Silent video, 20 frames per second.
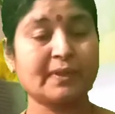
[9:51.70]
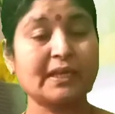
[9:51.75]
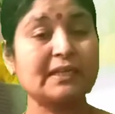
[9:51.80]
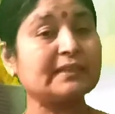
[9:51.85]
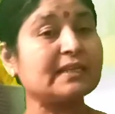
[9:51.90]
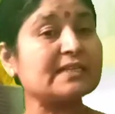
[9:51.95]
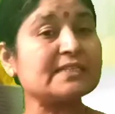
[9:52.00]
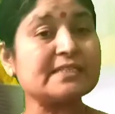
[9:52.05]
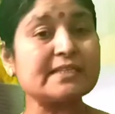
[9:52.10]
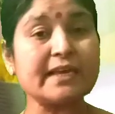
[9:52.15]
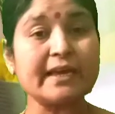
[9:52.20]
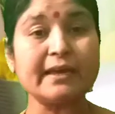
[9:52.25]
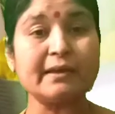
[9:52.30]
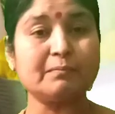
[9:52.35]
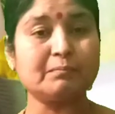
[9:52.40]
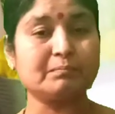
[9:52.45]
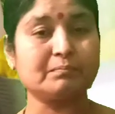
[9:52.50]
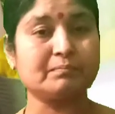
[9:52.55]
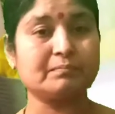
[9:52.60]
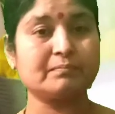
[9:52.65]
The
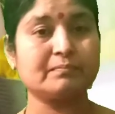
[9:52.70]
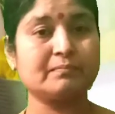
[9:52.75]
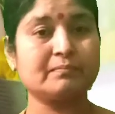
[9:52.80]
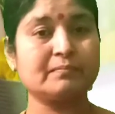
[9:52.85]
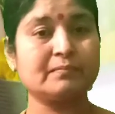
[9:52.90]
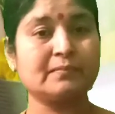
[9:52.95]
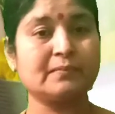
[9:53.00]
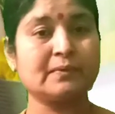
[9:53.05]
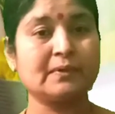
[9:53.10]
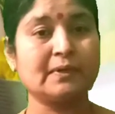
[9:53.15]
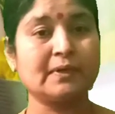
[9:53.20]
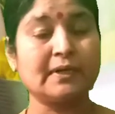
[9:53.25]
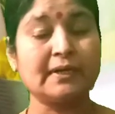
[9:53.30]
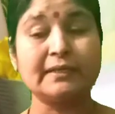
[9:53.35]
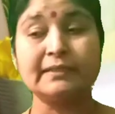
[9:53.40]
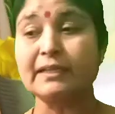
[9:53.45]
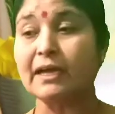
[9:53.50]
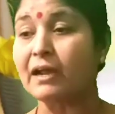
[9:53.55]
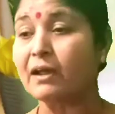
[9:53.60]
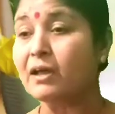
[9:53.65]
same,
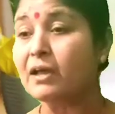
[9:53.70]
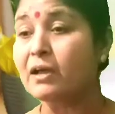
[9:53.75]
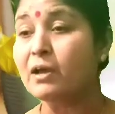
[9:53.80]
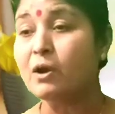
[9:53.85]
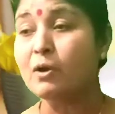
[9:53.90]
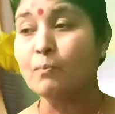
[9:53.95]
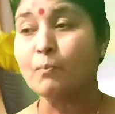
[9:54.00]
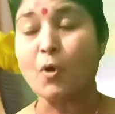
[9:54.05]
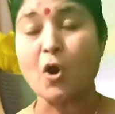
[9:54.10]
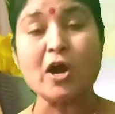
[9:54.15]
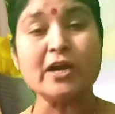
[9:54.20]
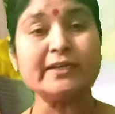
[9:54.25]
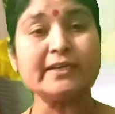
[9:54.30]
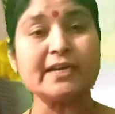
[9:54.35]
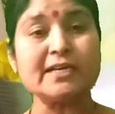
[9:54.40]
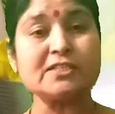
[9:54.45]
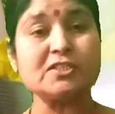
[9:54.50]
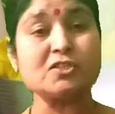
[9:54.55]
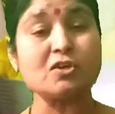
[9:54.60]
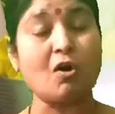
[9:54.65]
the poet
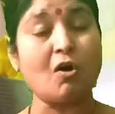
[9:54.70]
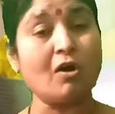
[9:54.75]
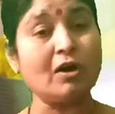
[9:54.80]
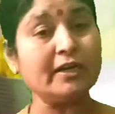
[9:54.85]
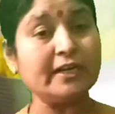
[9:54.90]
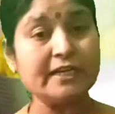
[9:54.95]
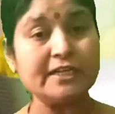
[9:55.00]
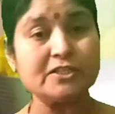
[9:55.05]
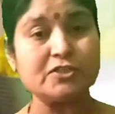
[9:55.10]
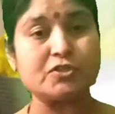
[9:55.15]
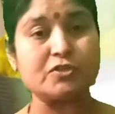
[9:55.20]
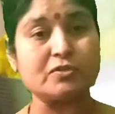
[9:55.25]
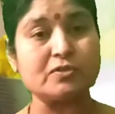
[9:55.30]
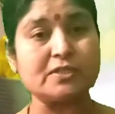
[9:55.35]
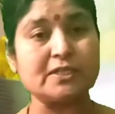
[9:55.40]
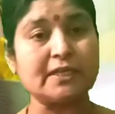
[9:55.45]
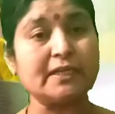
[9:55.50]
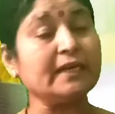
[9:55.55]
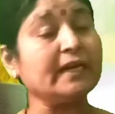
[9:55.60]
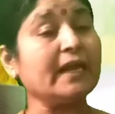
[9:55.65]
has already
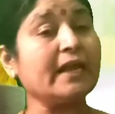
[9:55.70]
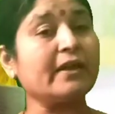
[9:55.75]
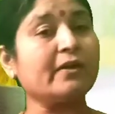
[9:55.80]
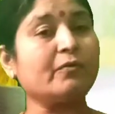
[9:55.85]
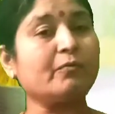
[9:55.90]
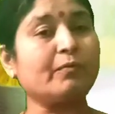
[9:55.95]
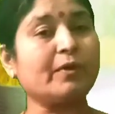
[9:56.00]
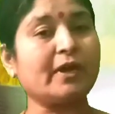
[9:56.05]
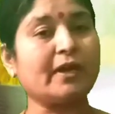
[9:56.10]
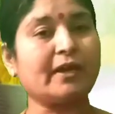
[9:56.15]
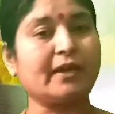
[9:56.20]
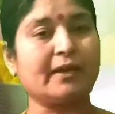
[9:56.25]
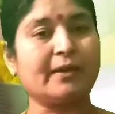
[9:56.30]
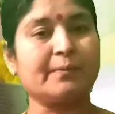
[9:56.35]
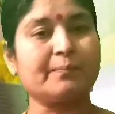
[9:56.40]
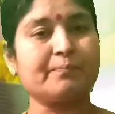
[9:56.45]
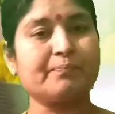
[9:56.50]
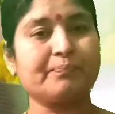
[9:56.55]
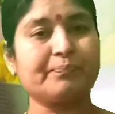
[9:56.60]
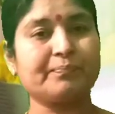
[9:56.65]
chosen a
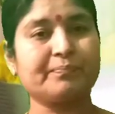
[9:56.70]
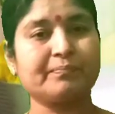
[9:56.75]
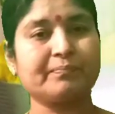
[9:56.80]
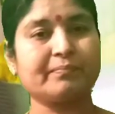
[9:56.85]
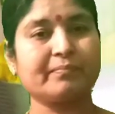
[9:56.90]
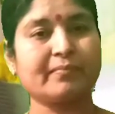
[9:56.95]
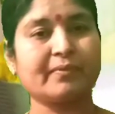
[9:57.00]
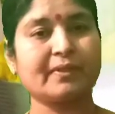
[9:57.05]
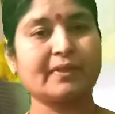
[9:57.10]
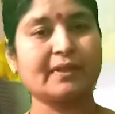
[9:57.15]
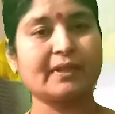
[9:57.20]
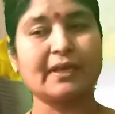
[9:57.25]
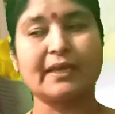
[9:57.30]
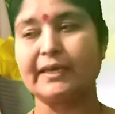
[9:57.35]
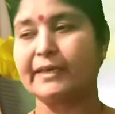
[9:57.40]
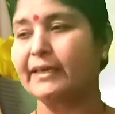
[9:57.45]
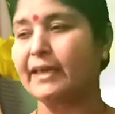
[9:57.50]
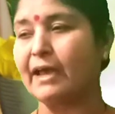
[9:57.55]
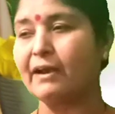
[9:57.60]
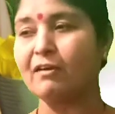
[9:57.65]
way.
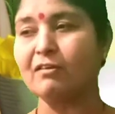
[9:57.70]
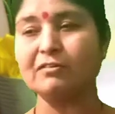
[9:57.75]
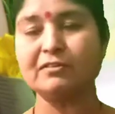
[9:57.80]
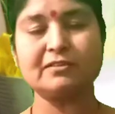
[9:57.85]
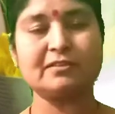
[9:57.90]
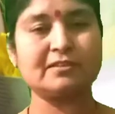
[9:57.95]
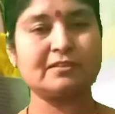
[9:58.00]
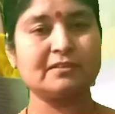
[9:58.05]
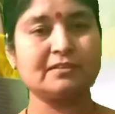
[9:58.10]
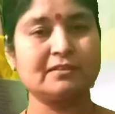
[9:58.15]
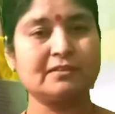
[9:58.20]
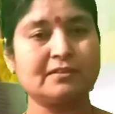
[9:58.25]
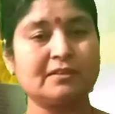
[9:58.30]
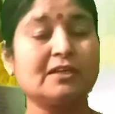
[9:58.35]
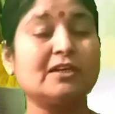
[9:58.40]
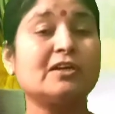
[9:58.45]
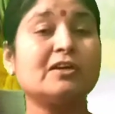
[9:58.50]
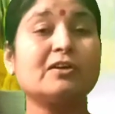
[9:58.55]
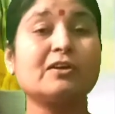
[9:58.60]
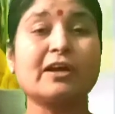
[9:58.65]
He cannot
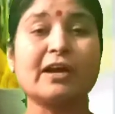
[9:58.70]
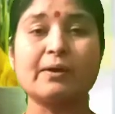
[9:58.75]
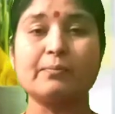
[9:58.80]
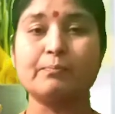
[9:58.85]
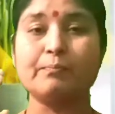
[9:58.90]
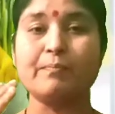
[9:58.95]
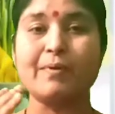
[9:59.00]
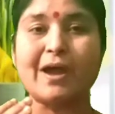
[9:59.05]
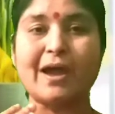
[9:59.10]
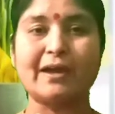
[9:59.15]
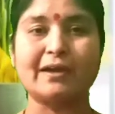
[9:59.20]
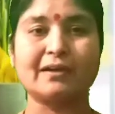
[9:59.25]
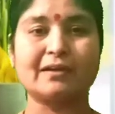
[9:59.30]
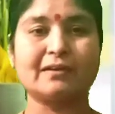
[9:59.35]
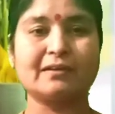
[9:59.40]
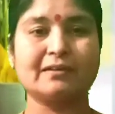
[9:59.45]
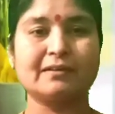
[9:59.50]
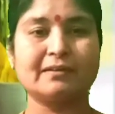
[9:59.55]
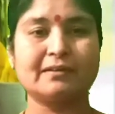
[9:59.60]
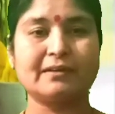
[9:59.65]
come back,
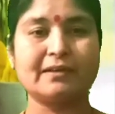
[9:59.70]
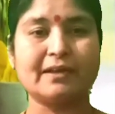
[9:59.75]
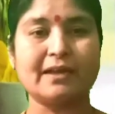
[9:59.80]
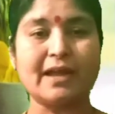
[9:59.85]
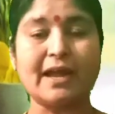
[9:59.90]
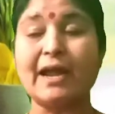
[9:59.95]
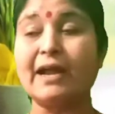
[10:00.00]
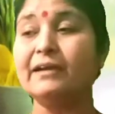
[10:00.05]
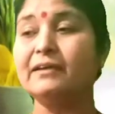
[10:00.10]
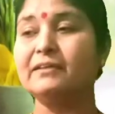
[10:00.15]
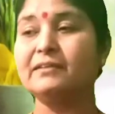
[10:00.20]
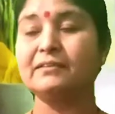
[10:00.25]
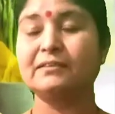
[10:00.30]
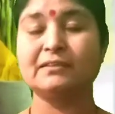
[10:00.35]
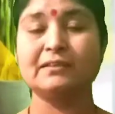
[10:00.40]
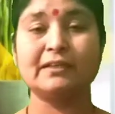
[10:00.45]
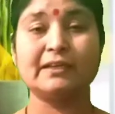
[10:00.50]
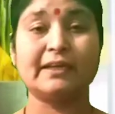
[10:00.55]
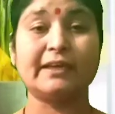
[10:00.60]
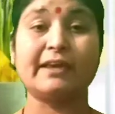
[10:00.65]
and
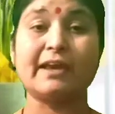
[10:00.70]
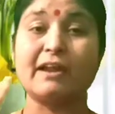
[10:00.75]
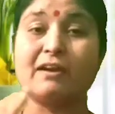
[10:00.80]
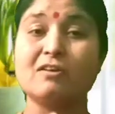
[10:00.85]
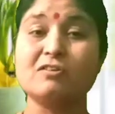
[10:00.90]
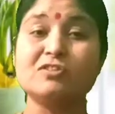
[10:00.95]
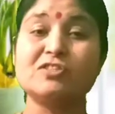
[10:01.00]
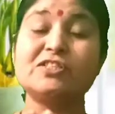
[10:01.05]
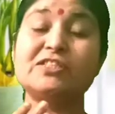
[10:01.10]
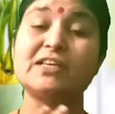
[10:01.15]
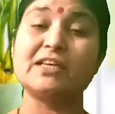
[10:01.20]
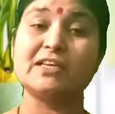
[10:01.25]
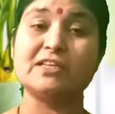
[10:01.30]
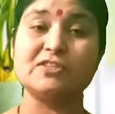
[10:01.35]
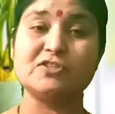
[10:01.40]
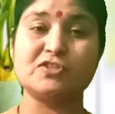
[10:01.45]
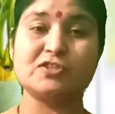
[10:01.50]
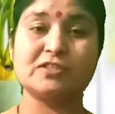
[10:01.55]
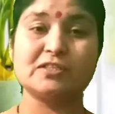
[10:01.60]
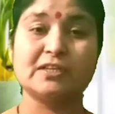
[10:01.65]
he cannot
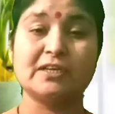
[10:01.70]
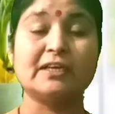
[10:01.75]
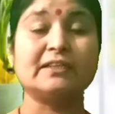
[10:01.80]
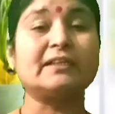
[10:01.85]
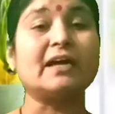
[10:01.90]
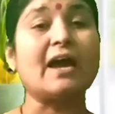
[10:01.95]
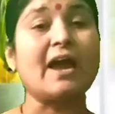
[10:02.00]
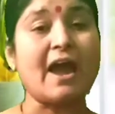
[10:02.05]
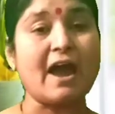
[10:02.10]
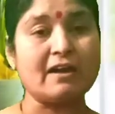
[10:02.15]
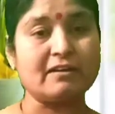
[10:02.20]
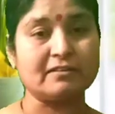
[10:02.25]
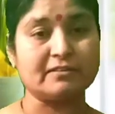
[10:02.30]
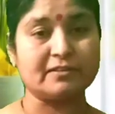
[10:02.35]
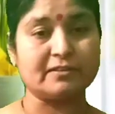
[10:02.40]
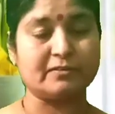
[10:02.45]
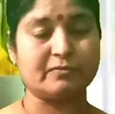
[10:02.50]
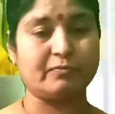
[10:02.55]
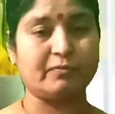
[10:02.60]
change the another